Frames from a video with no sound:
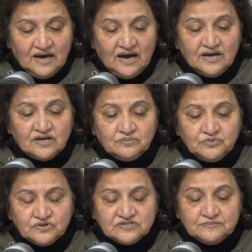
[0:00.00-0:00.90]
A
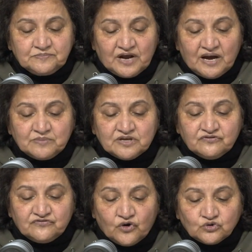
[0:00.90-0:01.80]
community primary
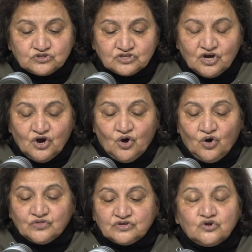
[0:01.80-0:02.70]
vote
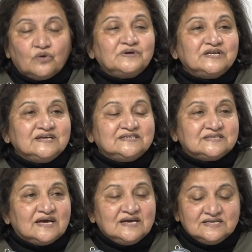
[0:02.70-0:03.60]
on the nominated
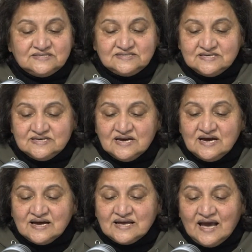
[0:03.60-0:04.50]
ANC
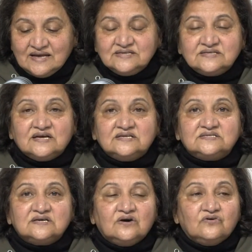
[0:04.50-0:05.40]

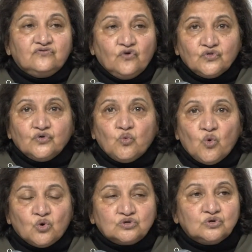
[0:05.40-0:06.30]
candidate for the
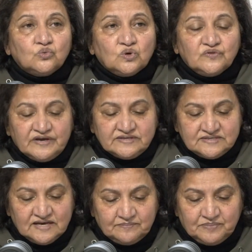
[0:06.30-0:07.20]
ward will then
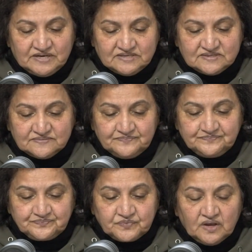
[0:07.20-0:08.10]
take place.
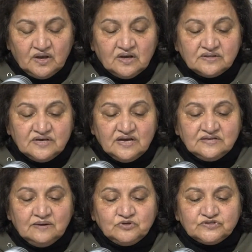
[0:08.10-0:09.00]
The
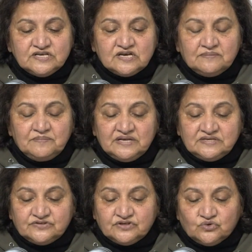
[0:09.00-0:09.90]
NWC
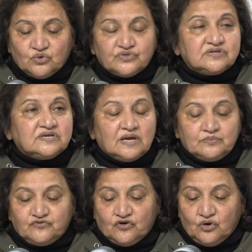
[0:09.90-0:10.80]
commended the Northern Cape
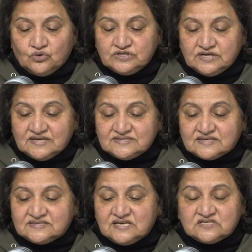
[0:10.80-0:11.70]
for holding a
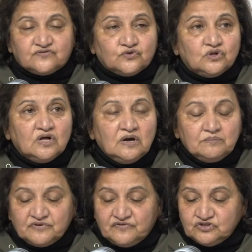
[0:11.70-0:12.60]
successful
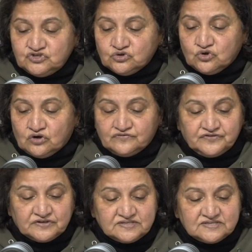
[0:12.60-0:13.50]
provincial
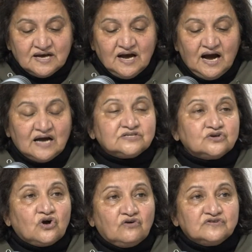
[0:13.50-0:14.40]
conference under
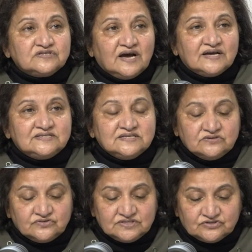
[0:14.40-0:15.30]
COVID-19
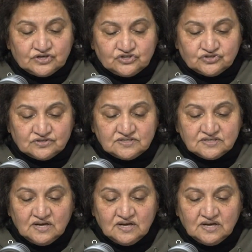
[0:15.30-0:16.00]
restrictions.